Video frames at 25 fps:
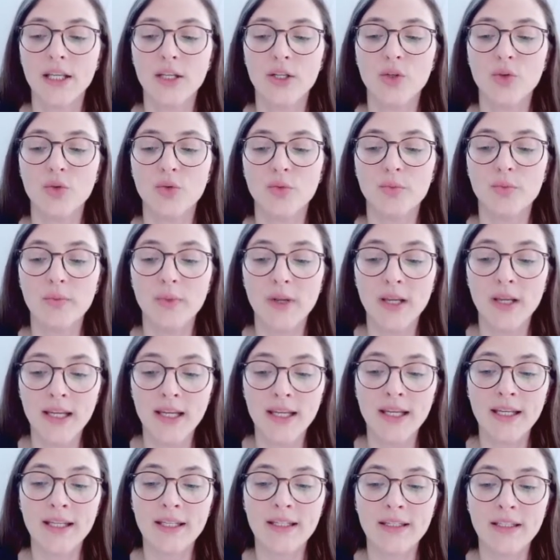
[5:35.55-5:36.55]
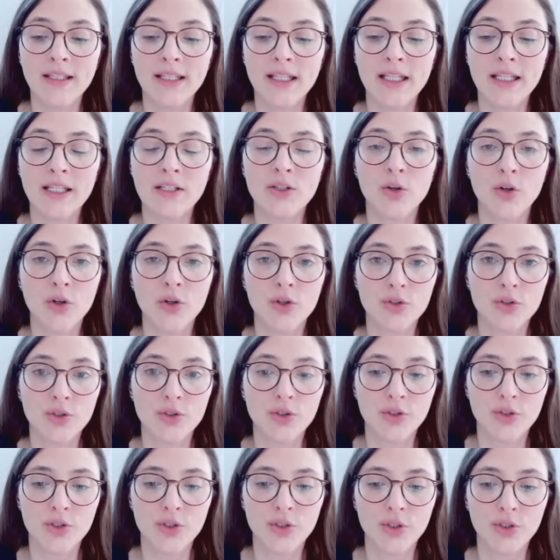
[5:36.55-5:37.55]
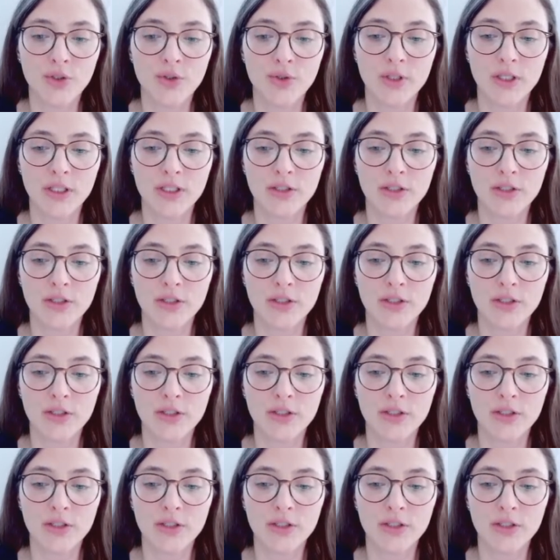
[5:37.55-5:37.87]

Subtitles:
you may need also to